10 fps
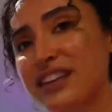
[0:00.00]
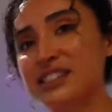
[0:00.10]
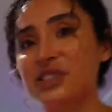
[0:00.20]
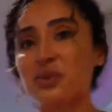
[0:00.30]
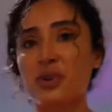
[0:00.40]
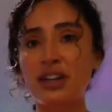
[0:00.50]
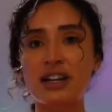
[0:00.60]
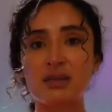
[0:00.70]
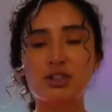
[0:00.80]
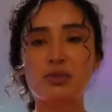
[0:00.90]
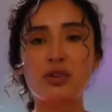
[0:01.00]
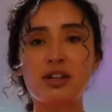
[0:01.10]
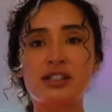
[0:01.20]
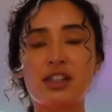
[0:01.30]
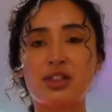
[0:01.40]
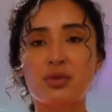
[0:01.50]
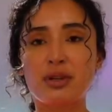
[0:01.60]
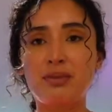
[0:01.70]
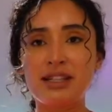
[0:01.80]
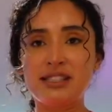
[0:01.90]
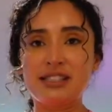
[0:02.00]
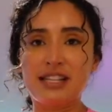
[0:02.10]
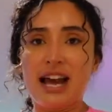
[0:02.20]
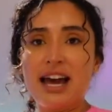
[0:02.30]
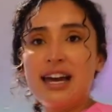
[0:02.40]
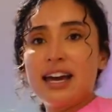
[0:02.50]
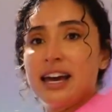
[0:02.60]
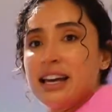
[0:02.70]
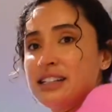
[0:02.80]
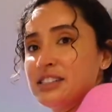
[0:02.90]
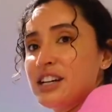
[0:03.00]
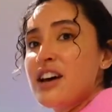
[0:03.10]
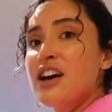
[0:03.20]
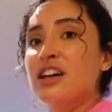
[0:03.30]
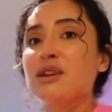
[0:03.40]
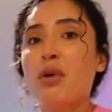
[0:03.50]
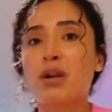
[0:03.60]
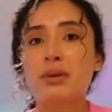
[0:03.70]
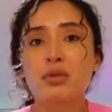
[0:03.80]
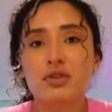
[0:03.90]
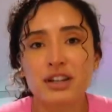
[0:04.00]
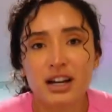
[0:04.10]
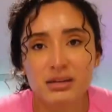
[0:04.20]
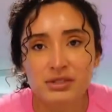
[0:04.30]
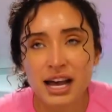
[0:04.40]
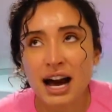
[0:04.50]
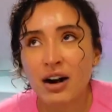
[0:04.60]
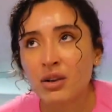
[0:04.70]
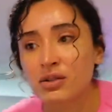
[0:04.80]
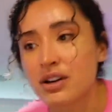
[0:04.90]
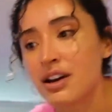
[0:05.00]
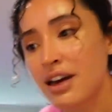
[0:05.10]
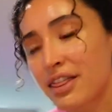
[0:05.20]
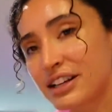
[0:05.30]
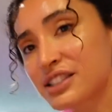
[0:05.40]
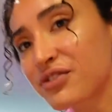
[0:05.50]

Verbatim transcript: It's really comfortable. It's a three-piece set and the Barbie movie comes out this